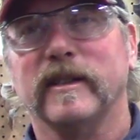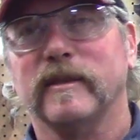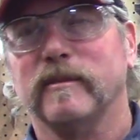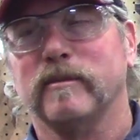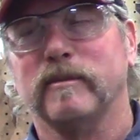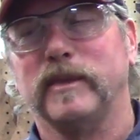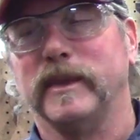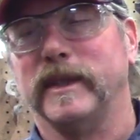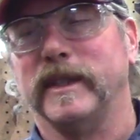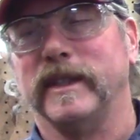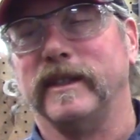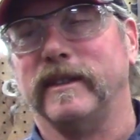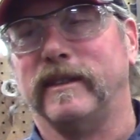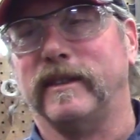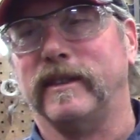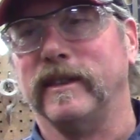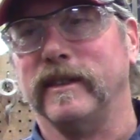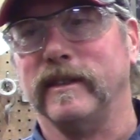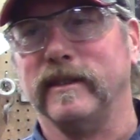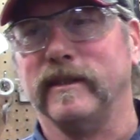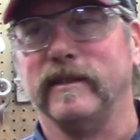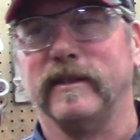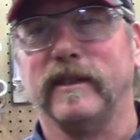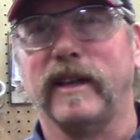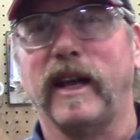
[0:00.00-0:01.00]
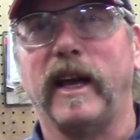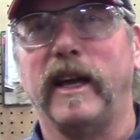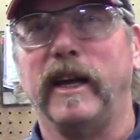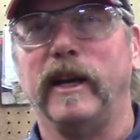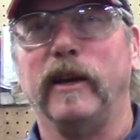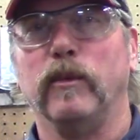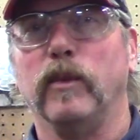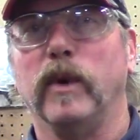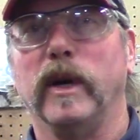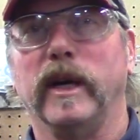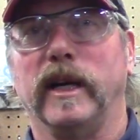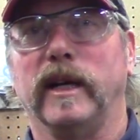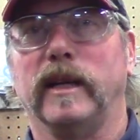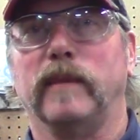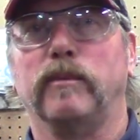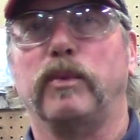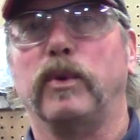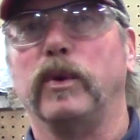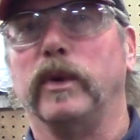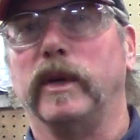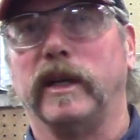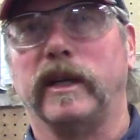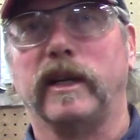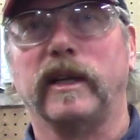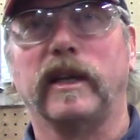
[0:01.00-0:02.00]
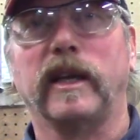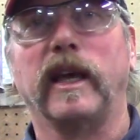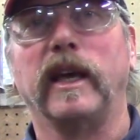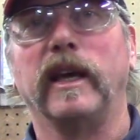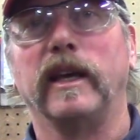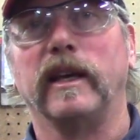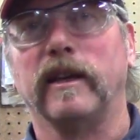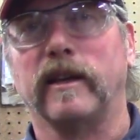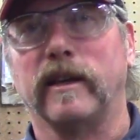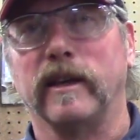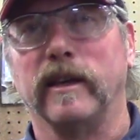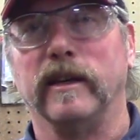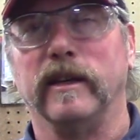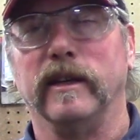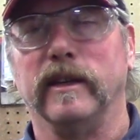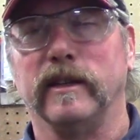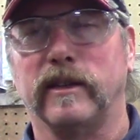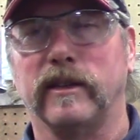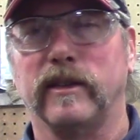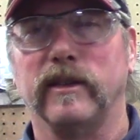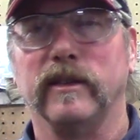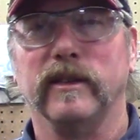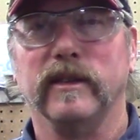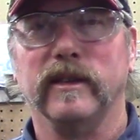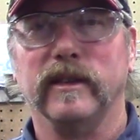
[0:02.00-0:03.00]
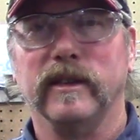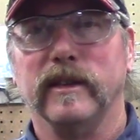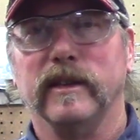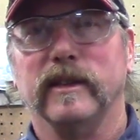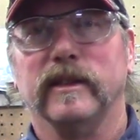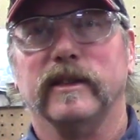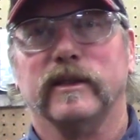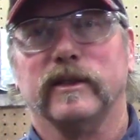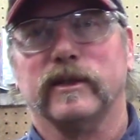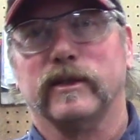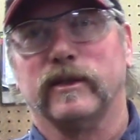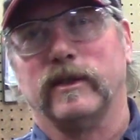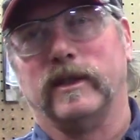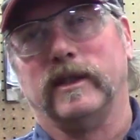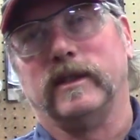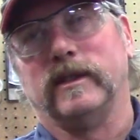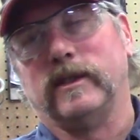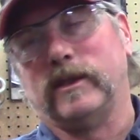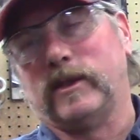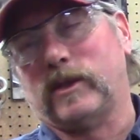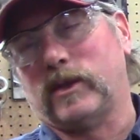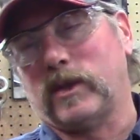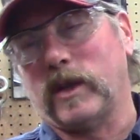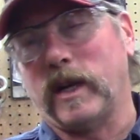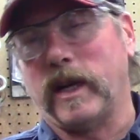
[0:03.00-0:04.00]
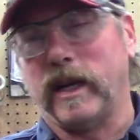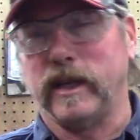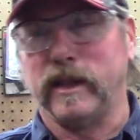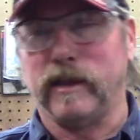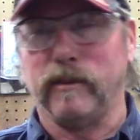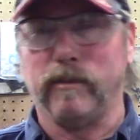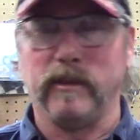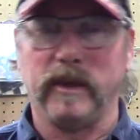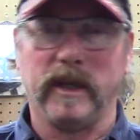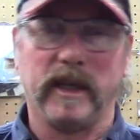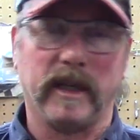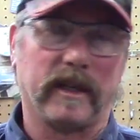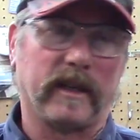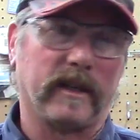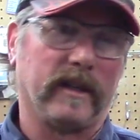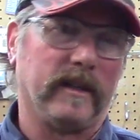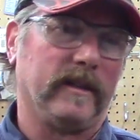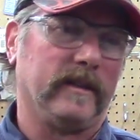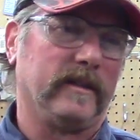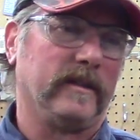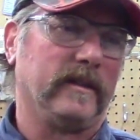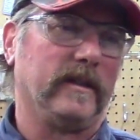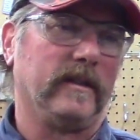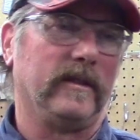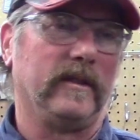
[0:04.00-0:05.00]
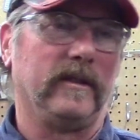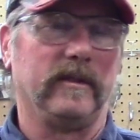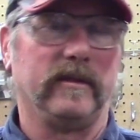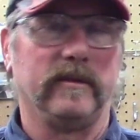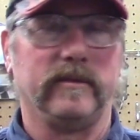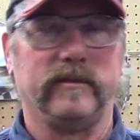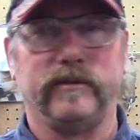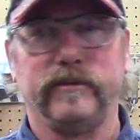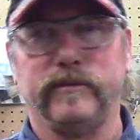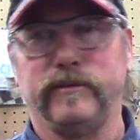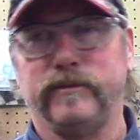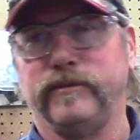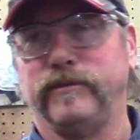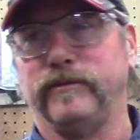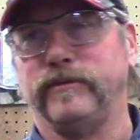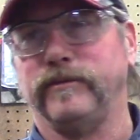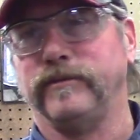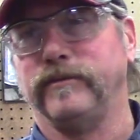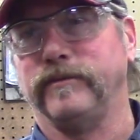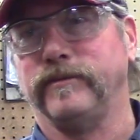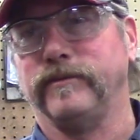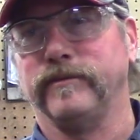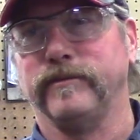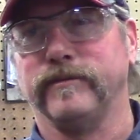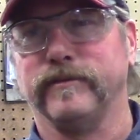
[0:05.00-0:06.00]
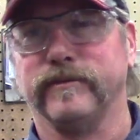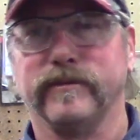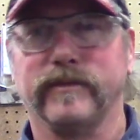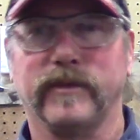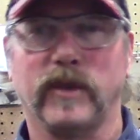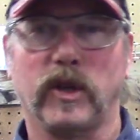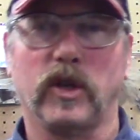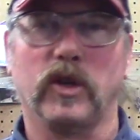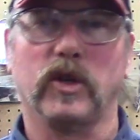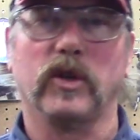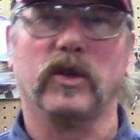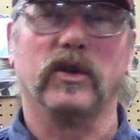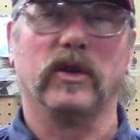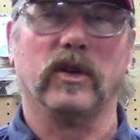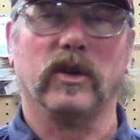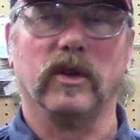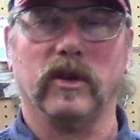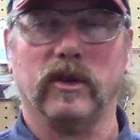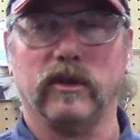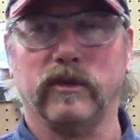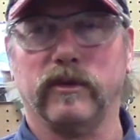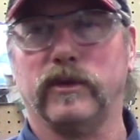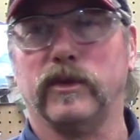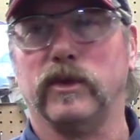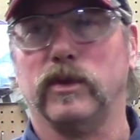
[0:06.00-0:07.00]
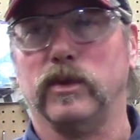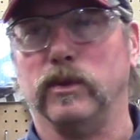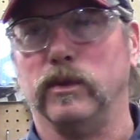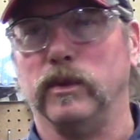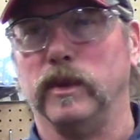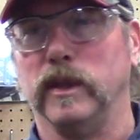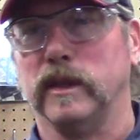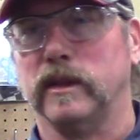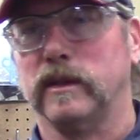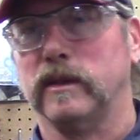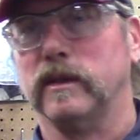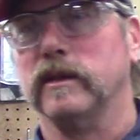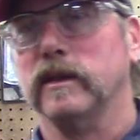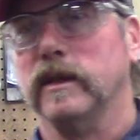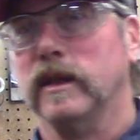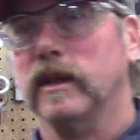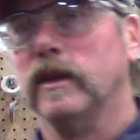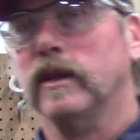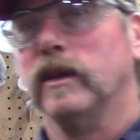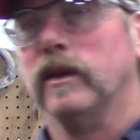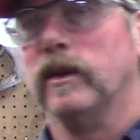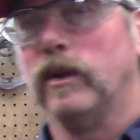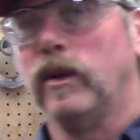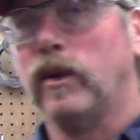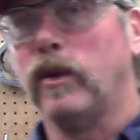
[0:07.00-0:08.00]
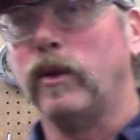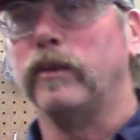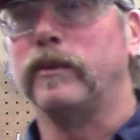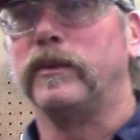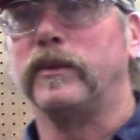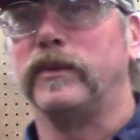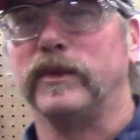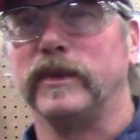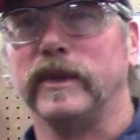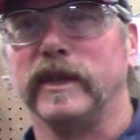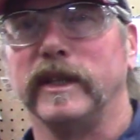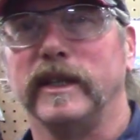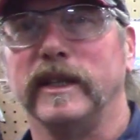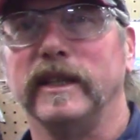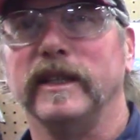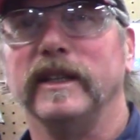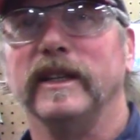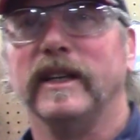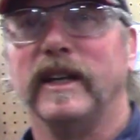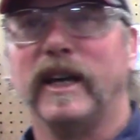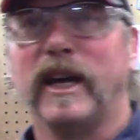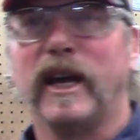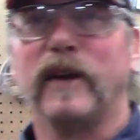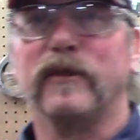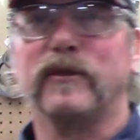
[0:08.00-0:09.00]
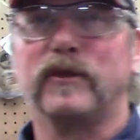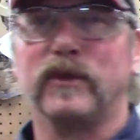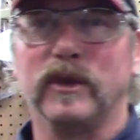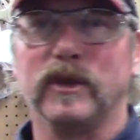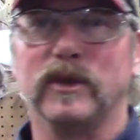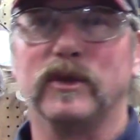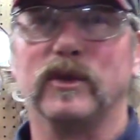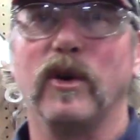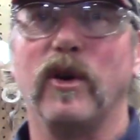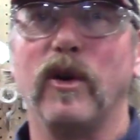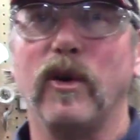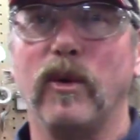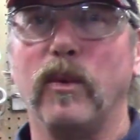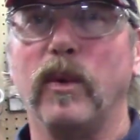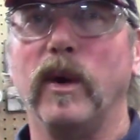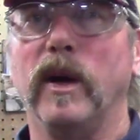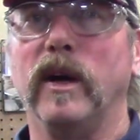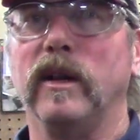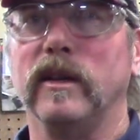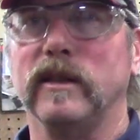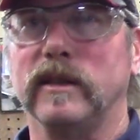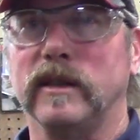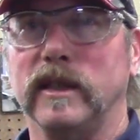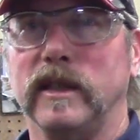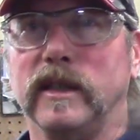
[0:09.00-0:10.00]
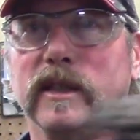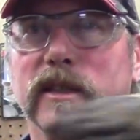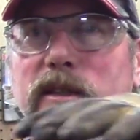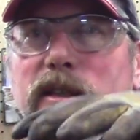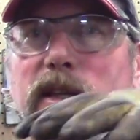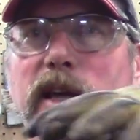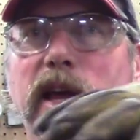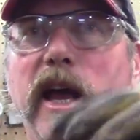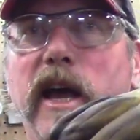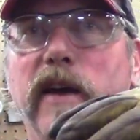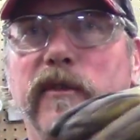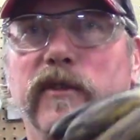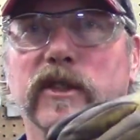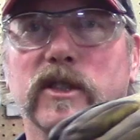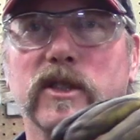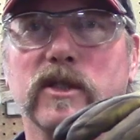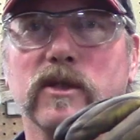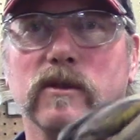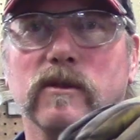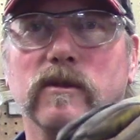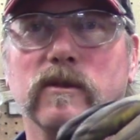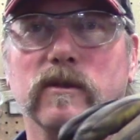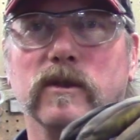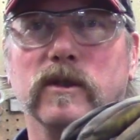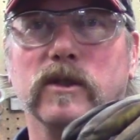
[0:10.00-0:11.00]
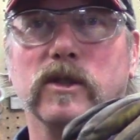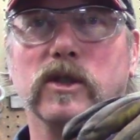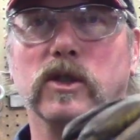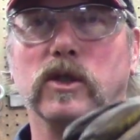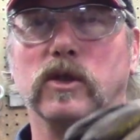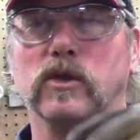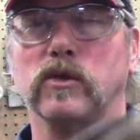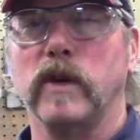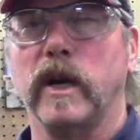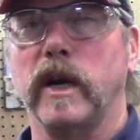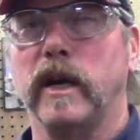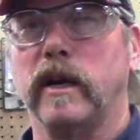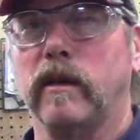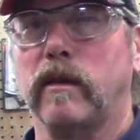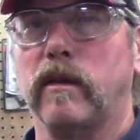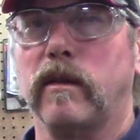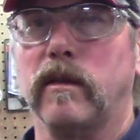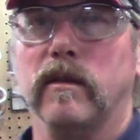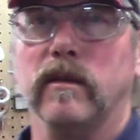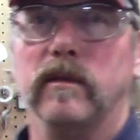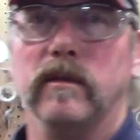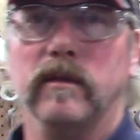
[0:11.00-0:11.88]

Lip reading: but it didn't. I didn't want to put a kink in it. So I just tried to make a little curve to it. Hopefully, after it's all welded, it'll have its own strength.